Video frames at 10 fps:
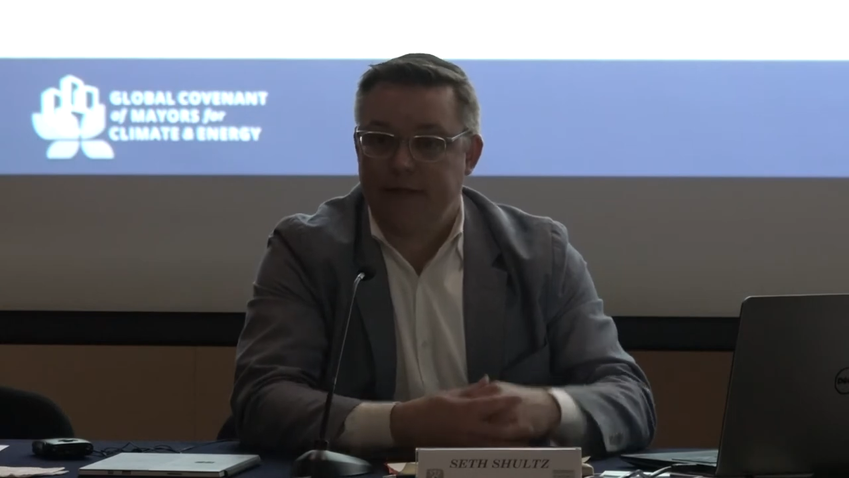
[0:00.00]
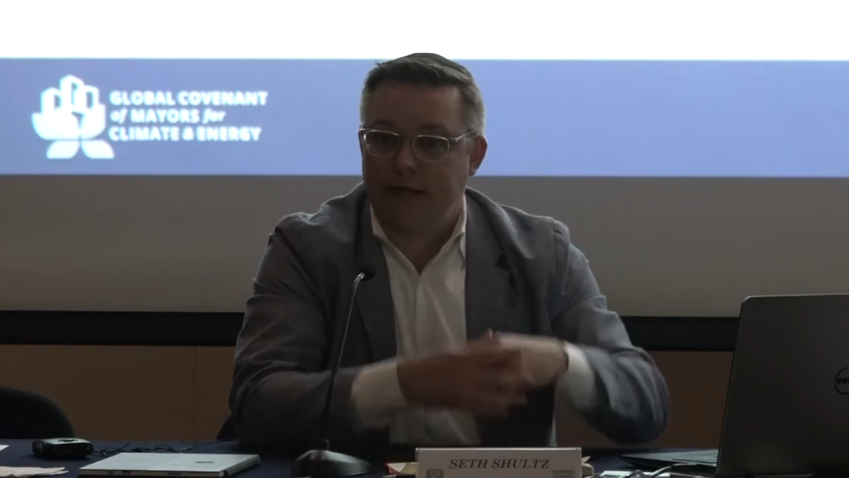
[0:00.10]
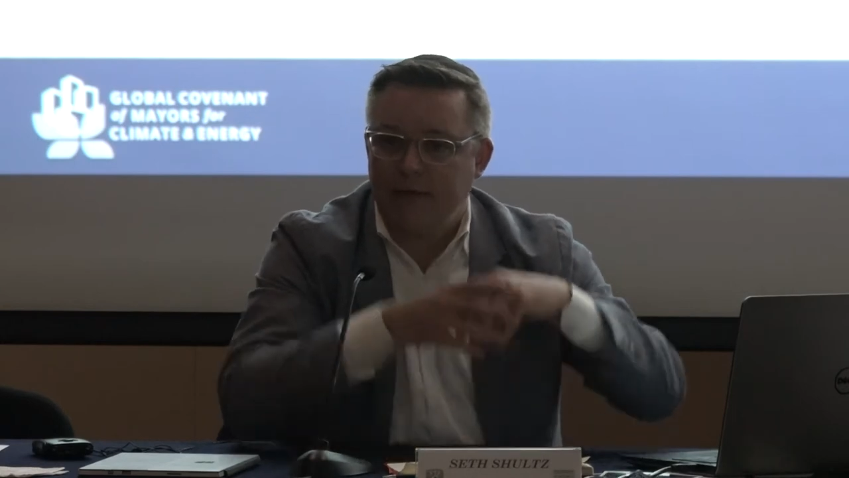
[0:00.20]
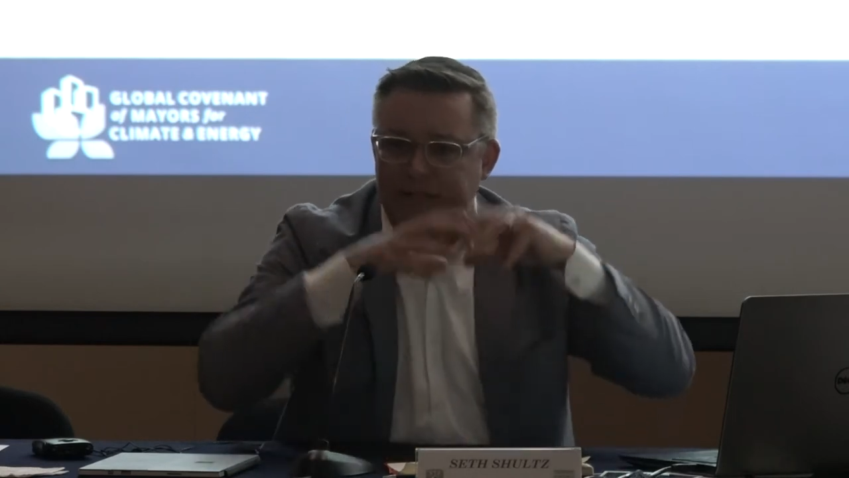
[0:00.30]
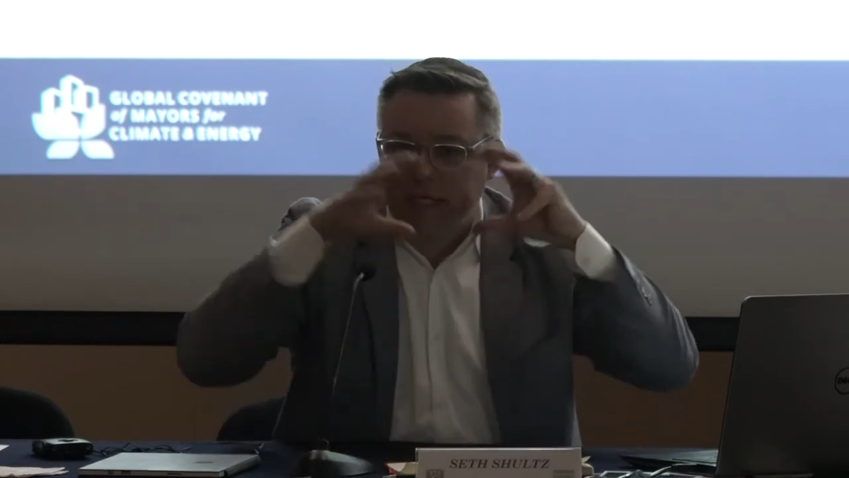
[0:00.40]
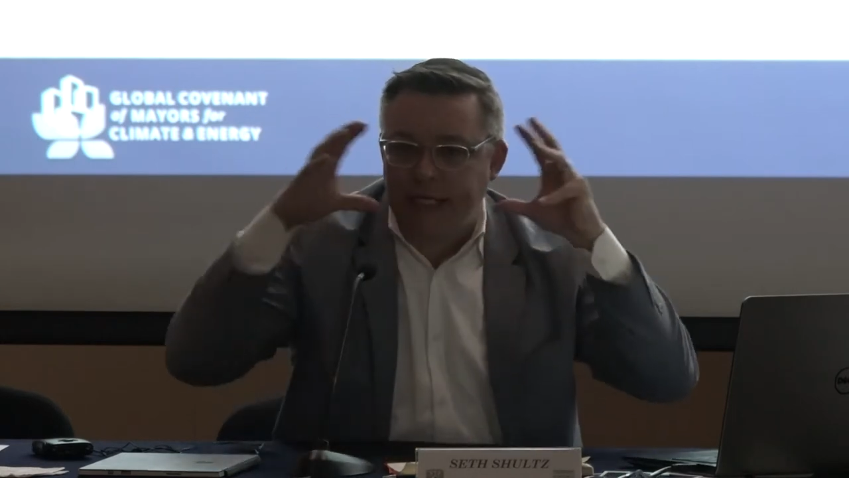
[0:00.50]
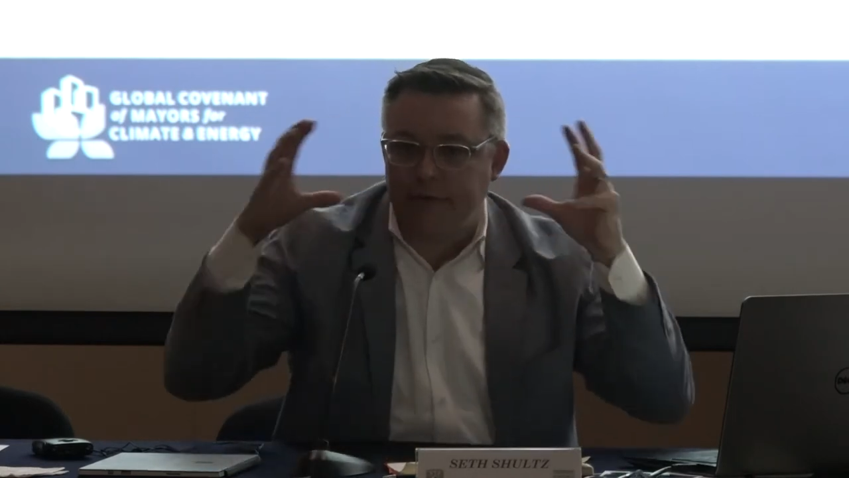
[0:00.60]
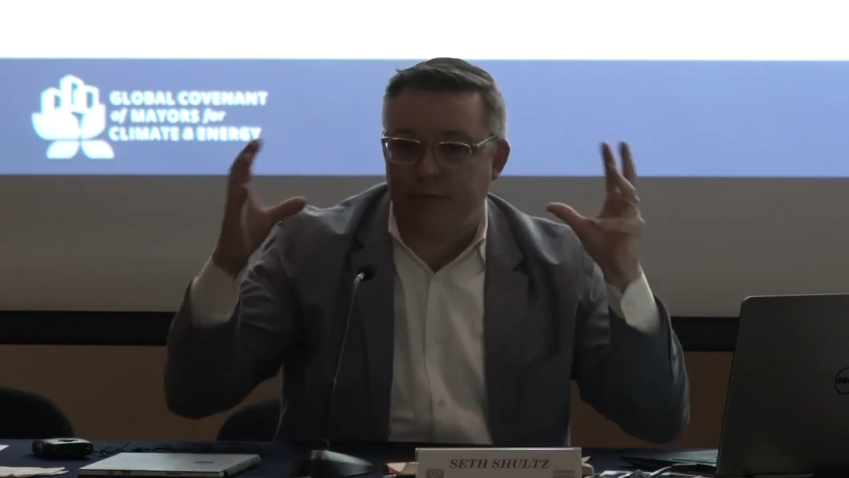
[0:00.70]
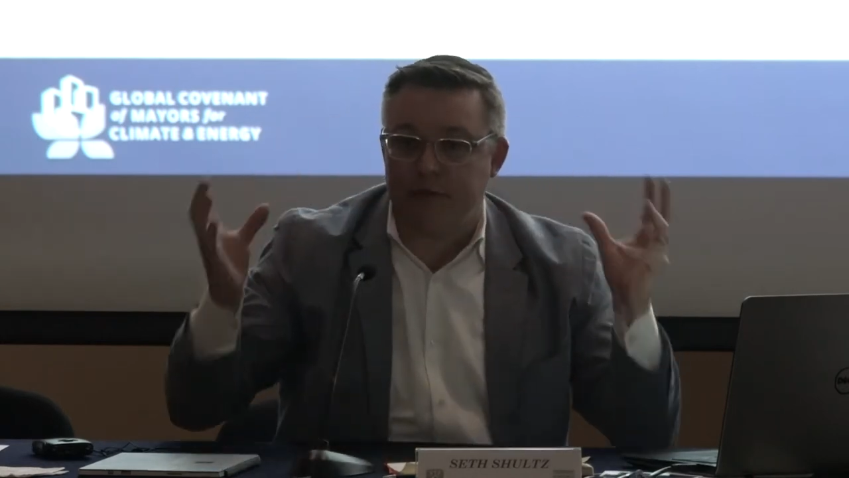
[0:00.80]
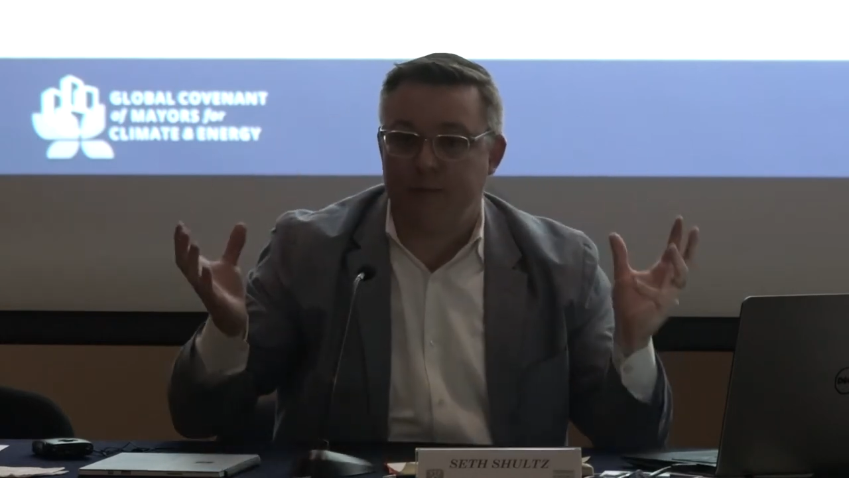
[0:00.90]
So it helps kind of give a
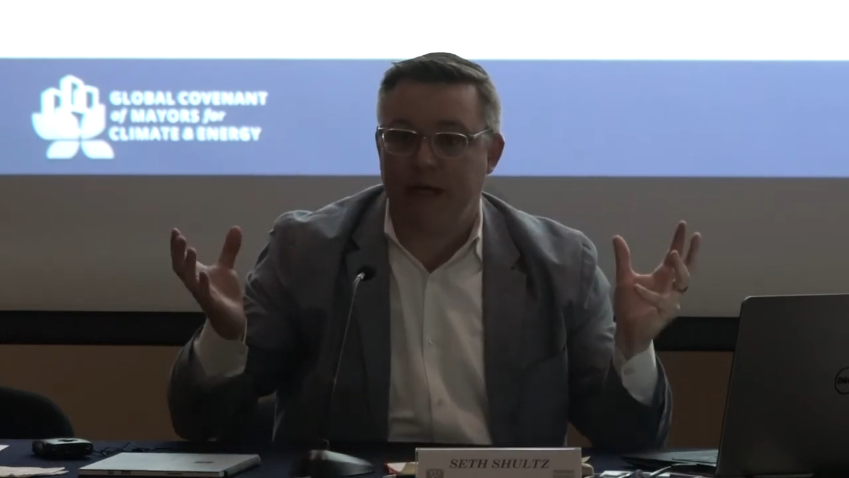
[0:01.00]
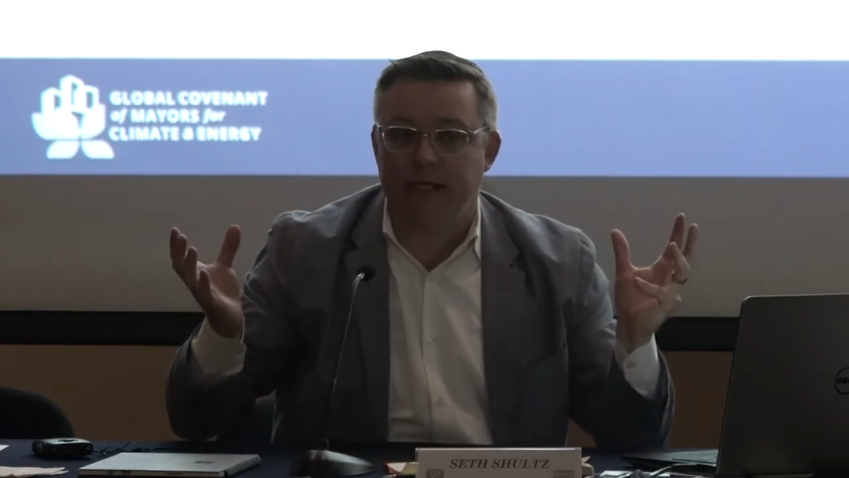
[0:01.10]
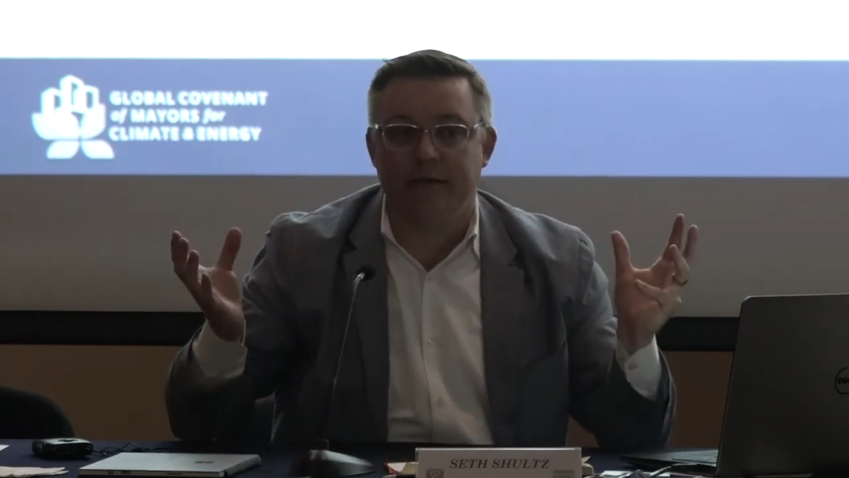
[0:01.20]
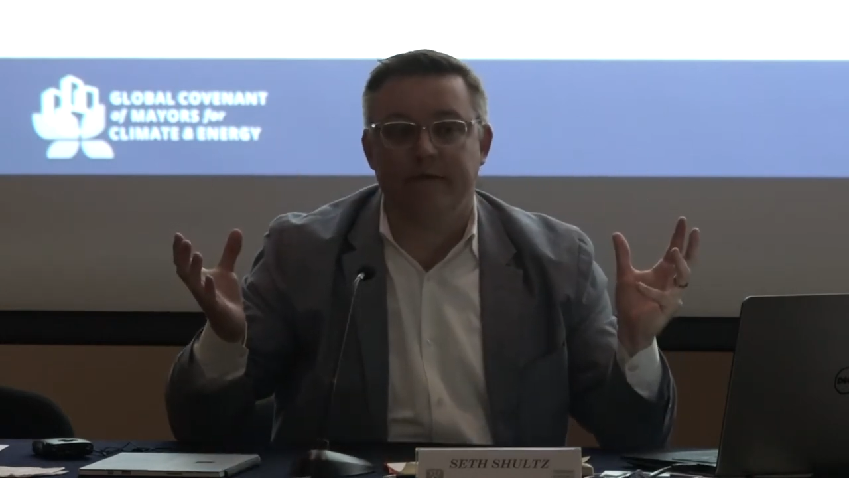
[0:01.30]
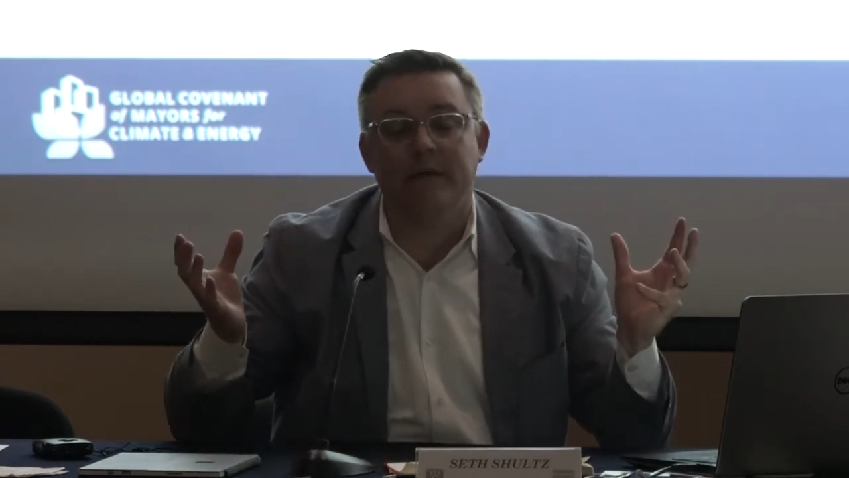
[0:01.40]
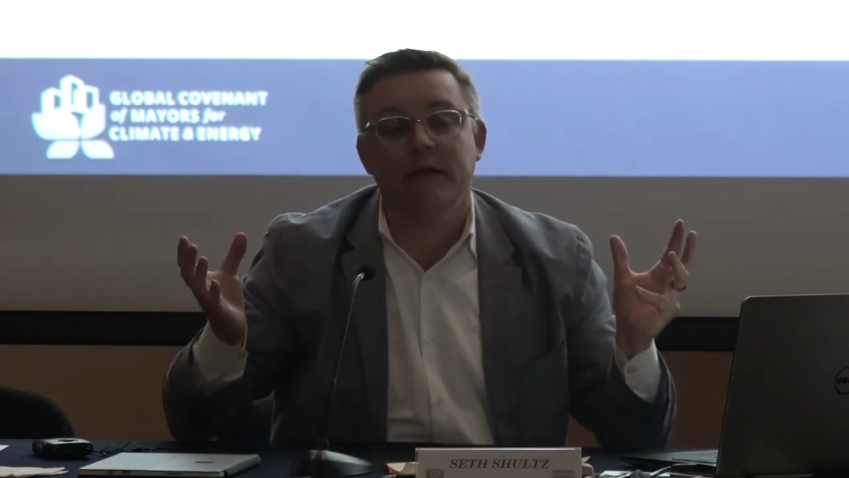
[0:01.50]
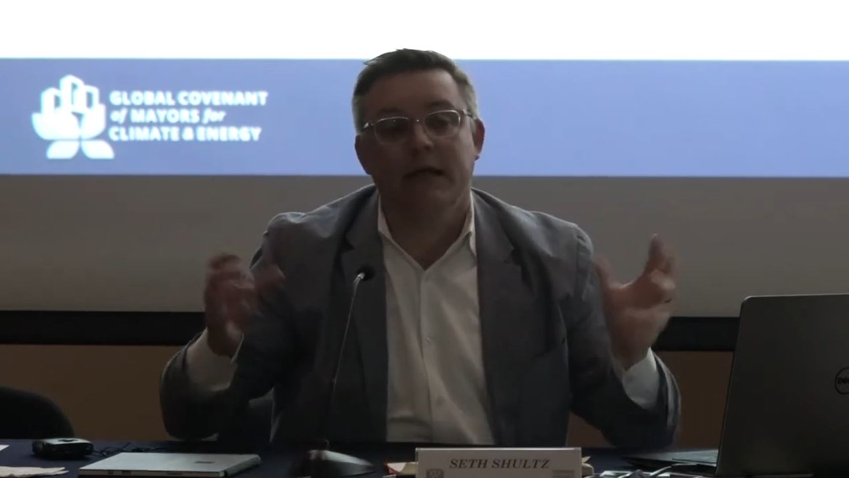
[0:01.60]
perspective